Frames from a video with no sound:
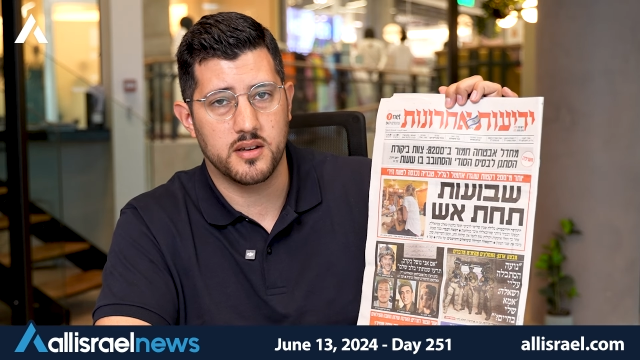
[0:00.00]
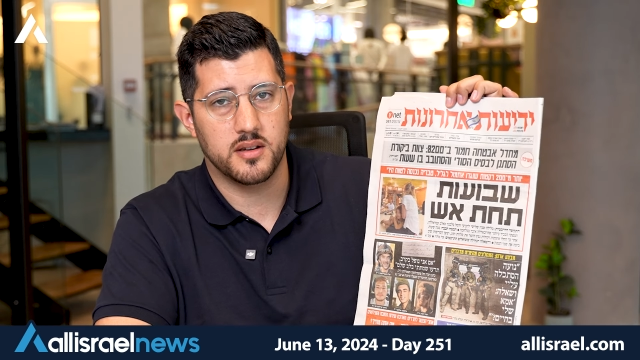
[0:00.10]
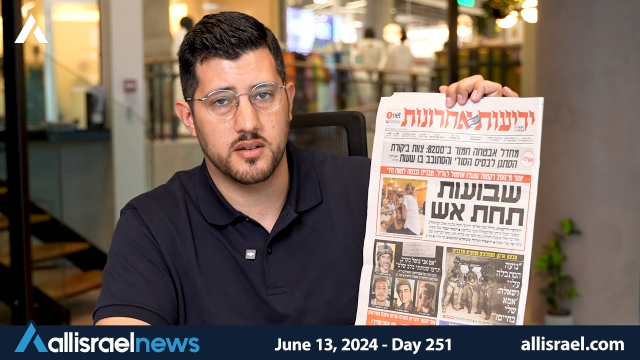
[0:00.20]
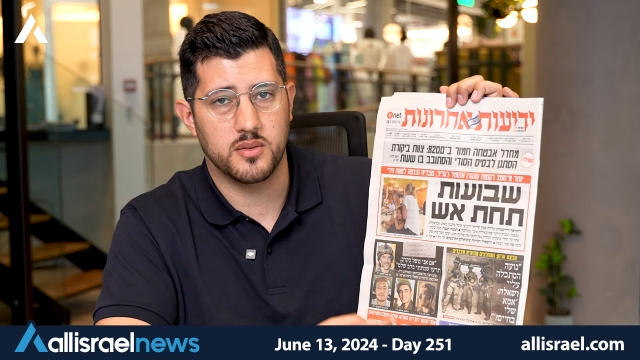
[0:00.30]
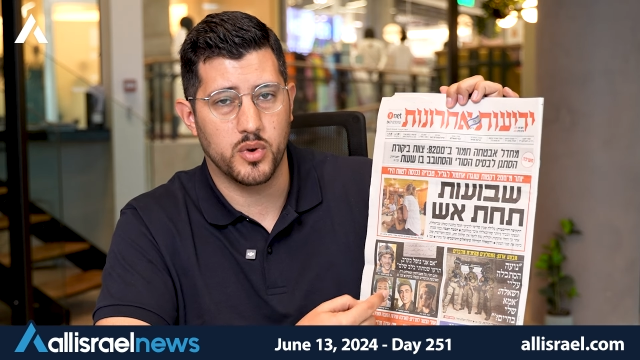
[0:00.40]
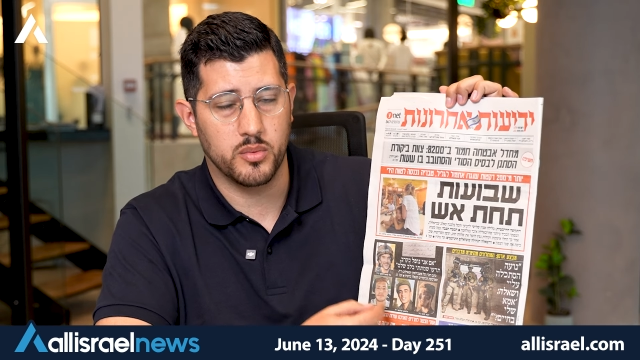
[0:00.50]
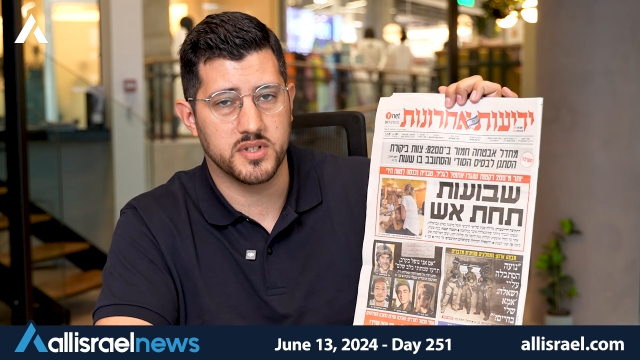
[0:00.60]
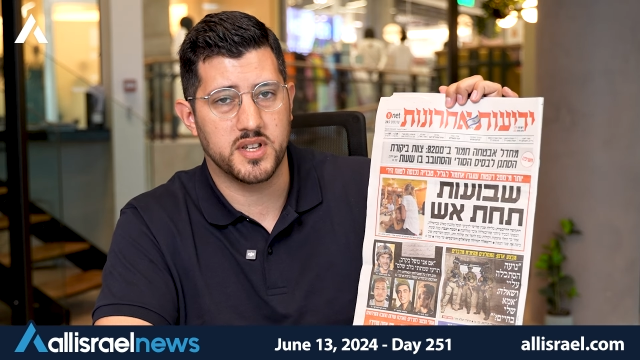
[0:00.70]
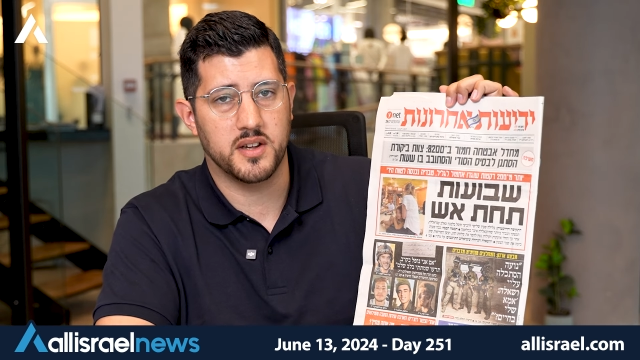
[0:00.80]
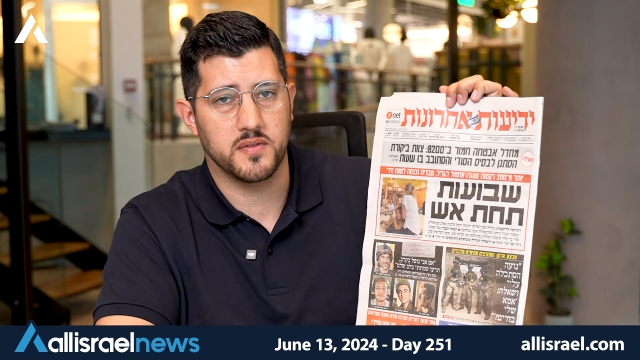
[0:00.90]
And we
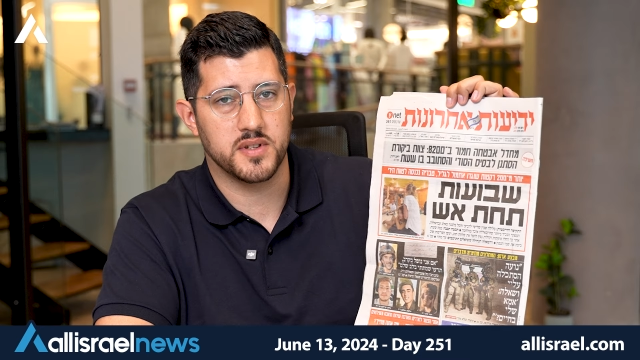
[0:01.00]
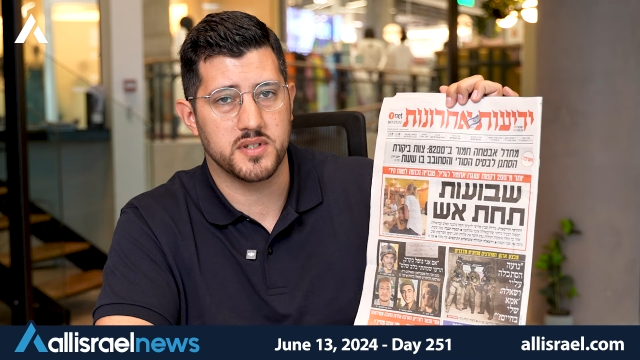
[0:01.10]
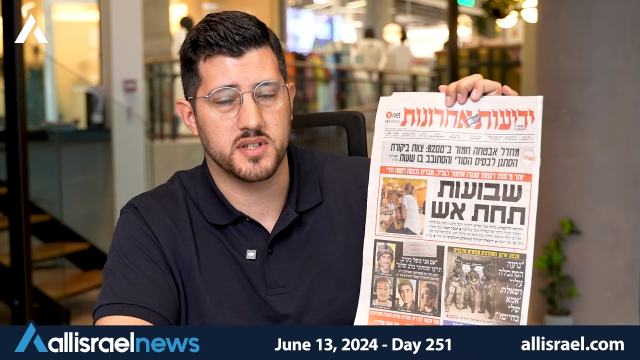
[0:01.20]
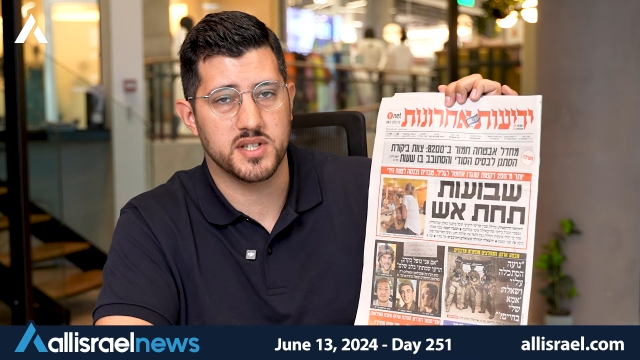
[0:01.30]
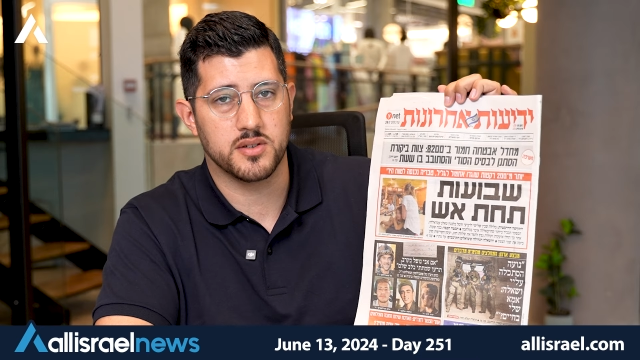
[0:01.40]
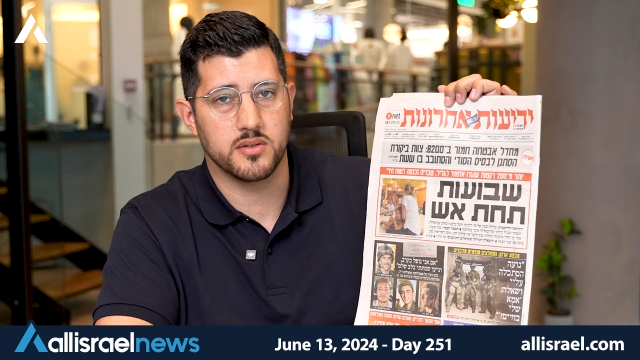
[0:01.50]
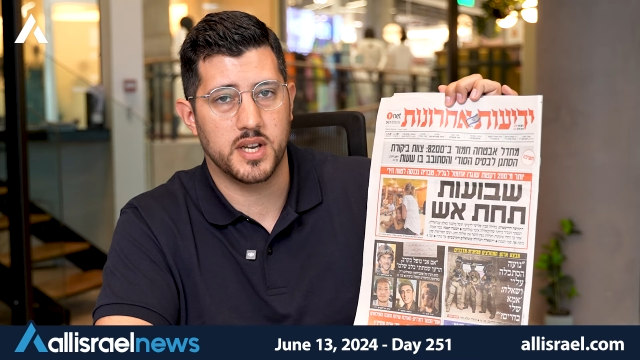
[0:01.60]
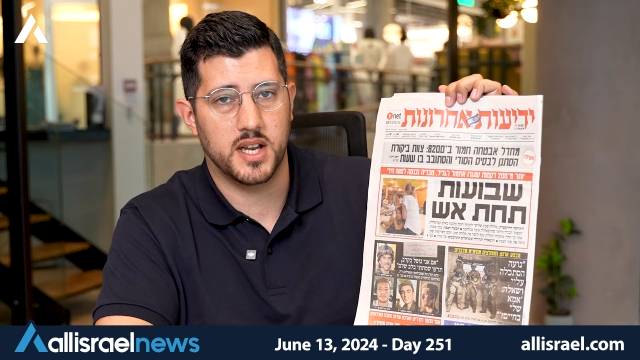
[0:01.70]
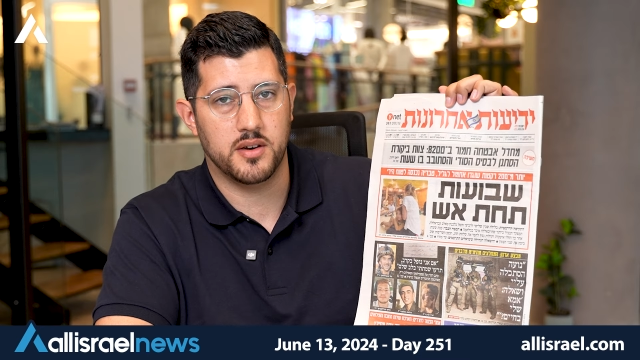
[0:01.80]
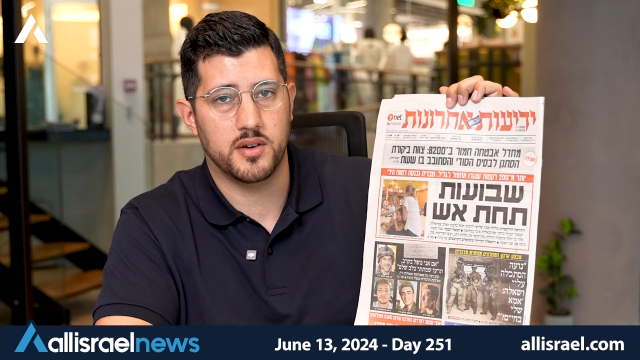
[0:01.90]
will delve into this
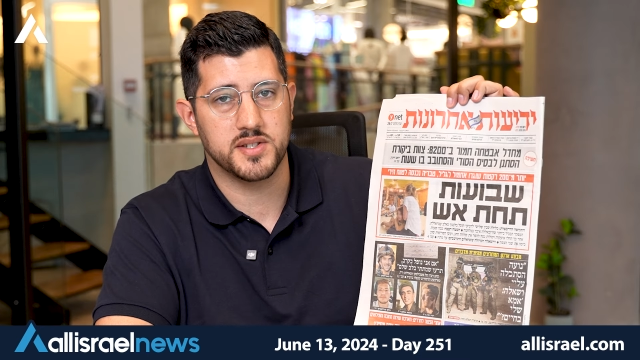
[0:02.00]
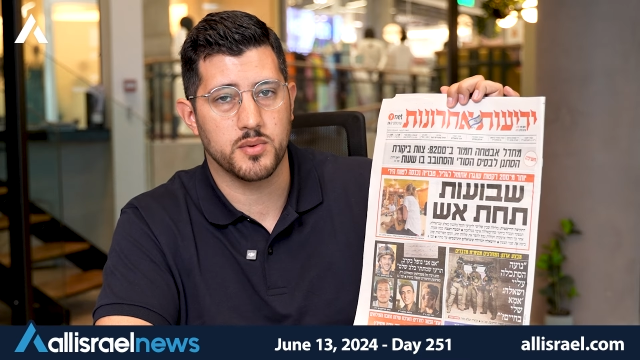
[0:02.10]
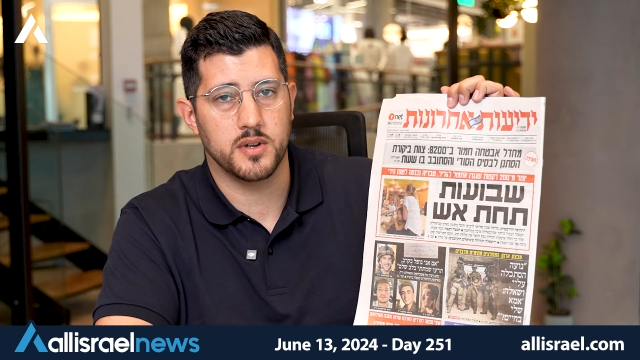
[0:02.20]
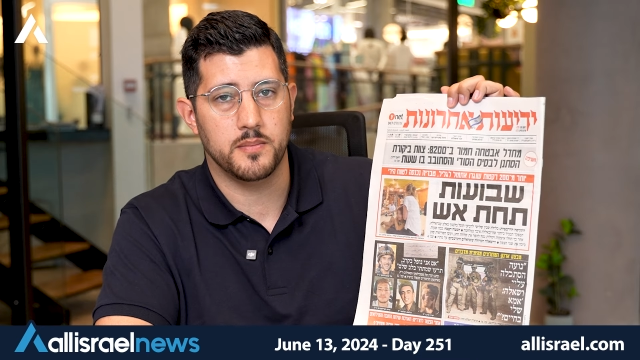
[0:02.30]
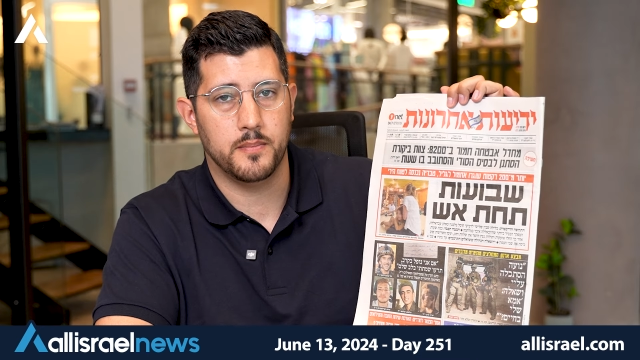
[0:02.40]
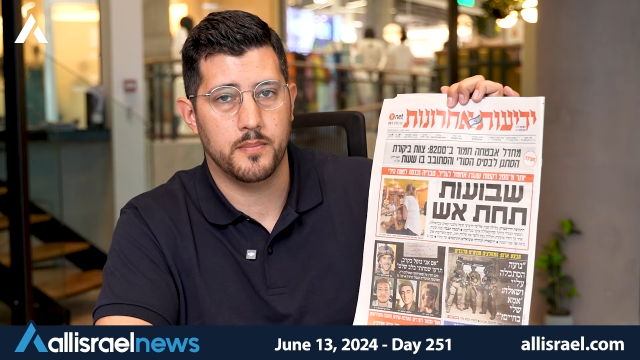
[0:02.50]
story later as well.